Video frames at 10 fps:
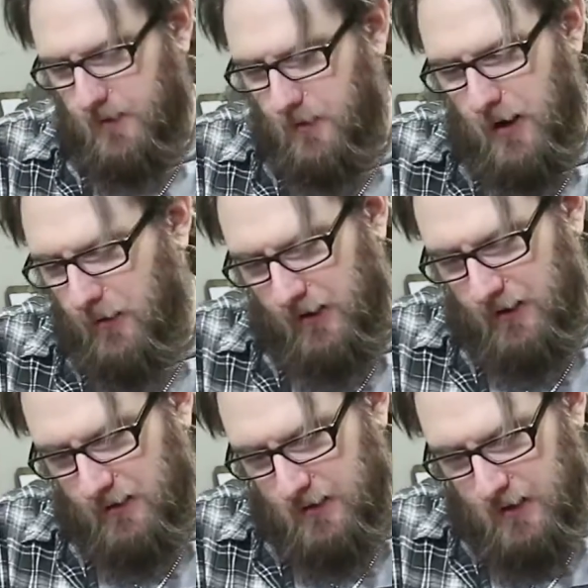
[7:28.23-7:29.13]
No, not
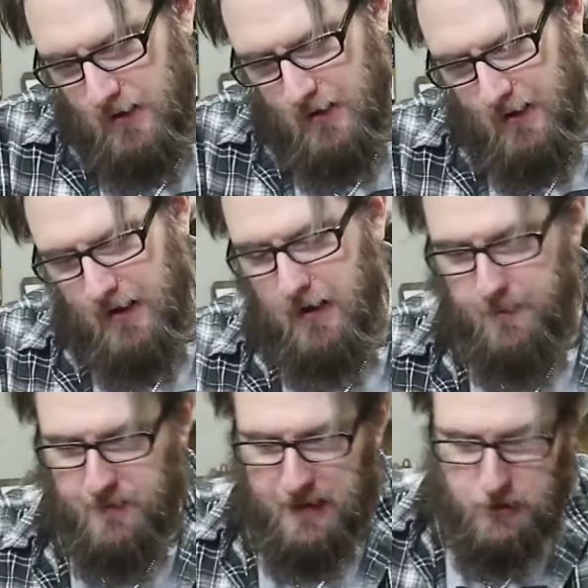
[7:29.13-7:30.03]
really.
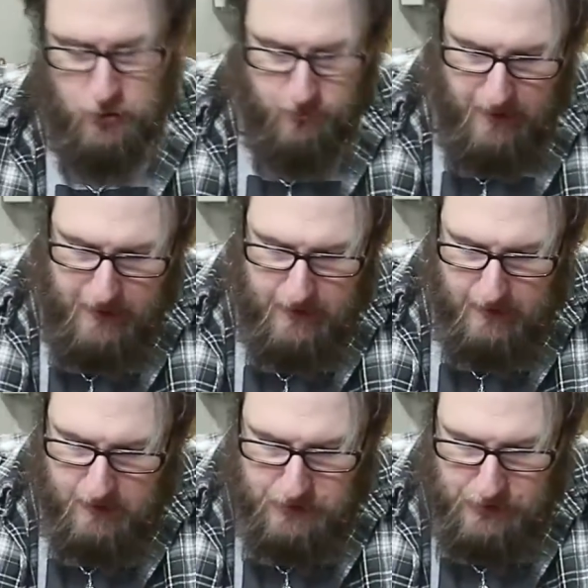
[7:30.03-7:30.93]
They do
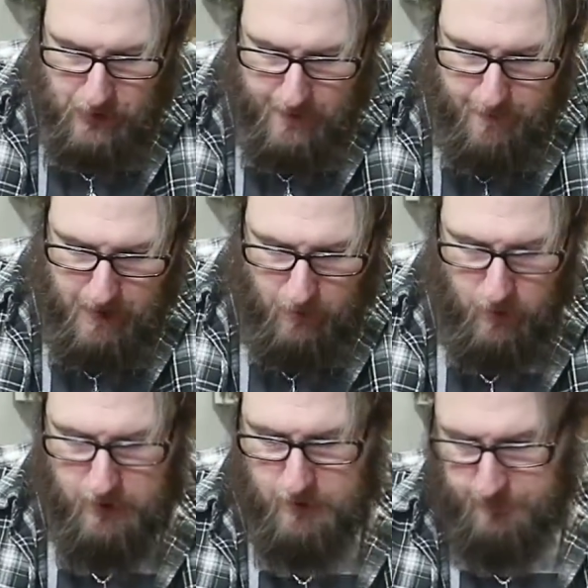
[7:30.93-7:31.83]
make, and so I bought
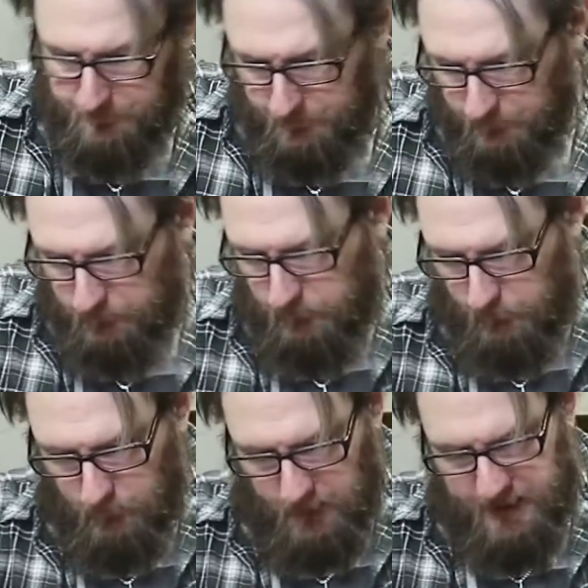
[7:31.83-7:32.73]
one.
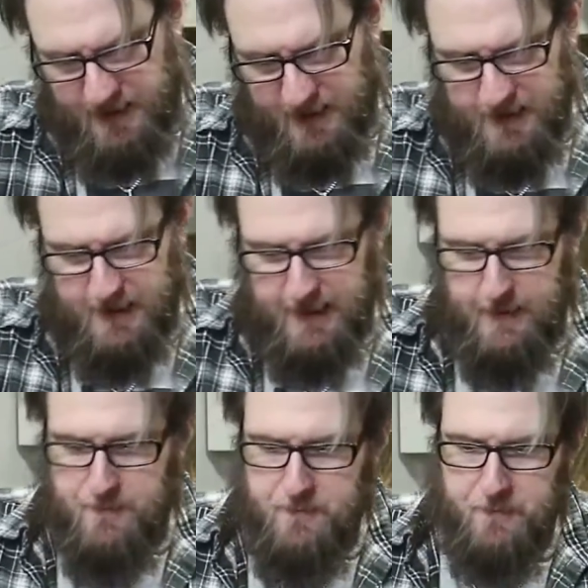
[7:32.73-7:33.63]
This is
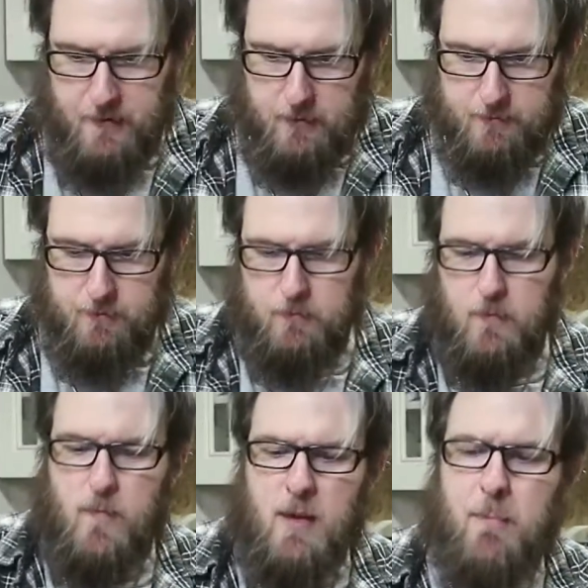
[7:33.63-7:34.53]

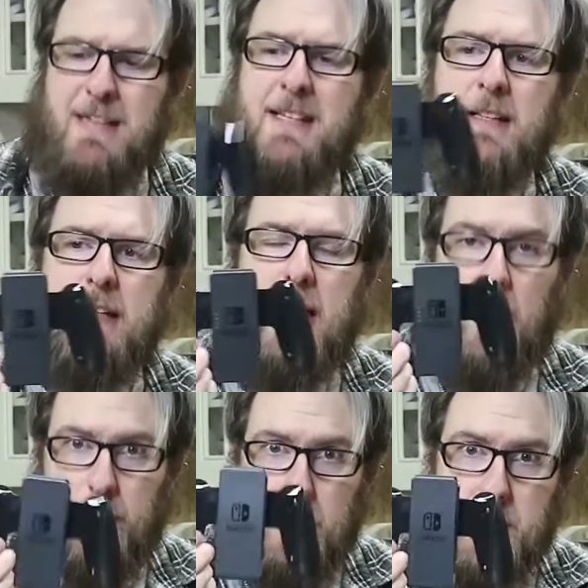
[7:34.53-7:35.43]
basically
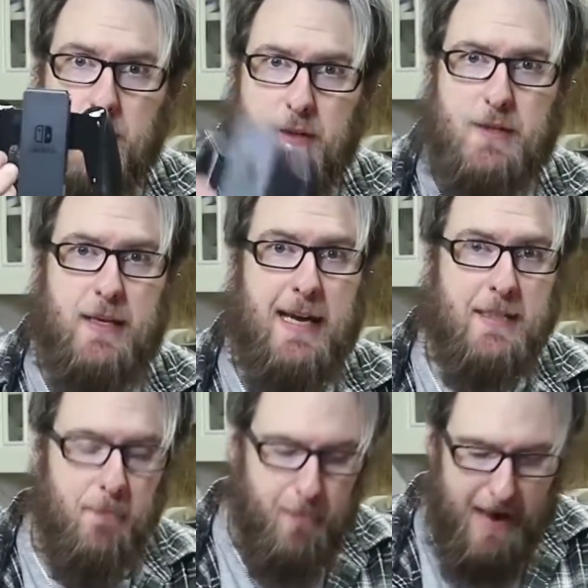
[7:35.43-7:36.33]
a version of this that has
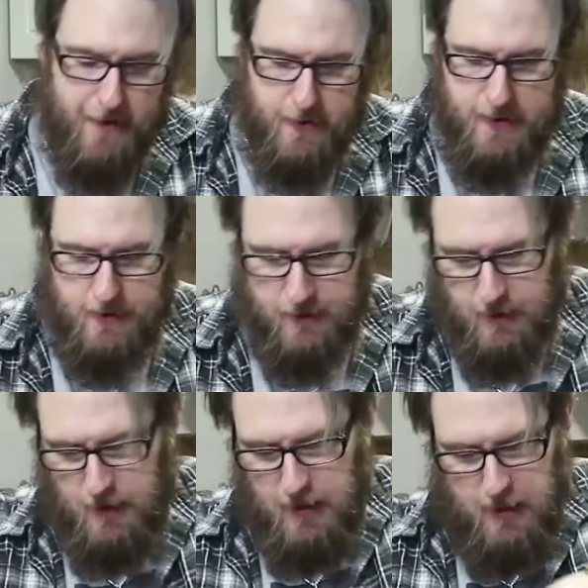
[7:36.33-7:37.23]
a battery,
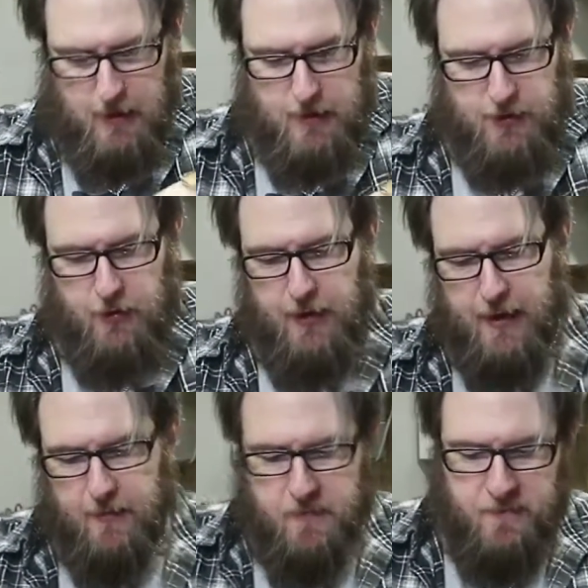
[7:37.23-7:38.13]
so
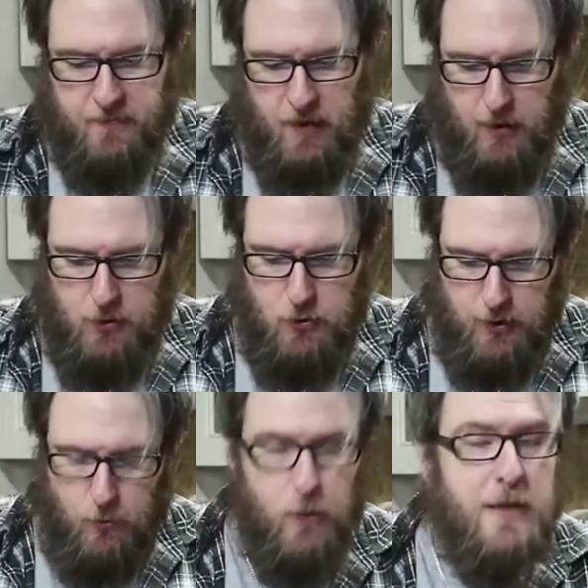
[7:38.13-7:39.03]
that you
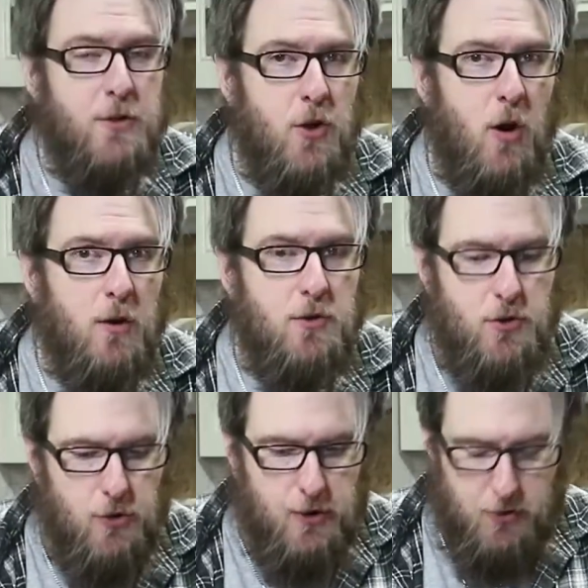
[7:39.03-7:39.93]
can recharge
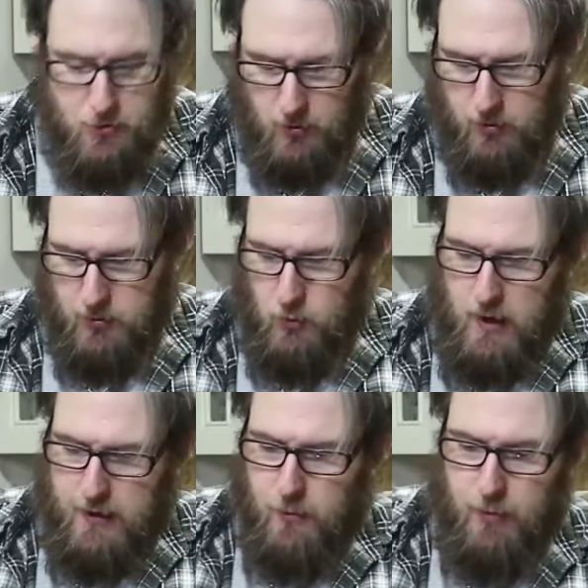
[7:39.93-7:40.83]
your controllers
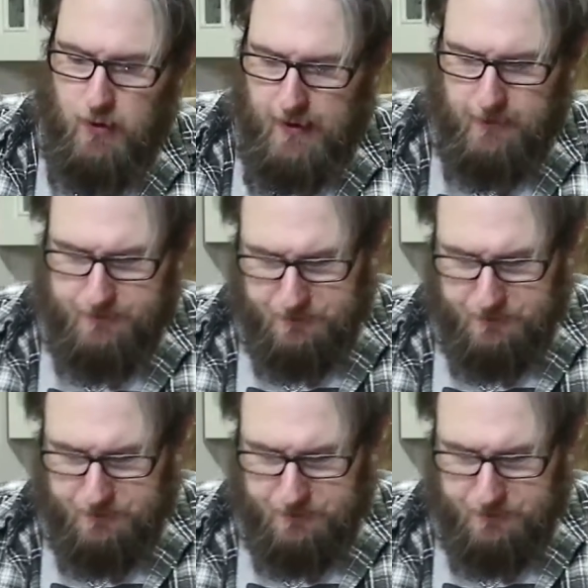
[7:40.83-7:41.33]
while you play.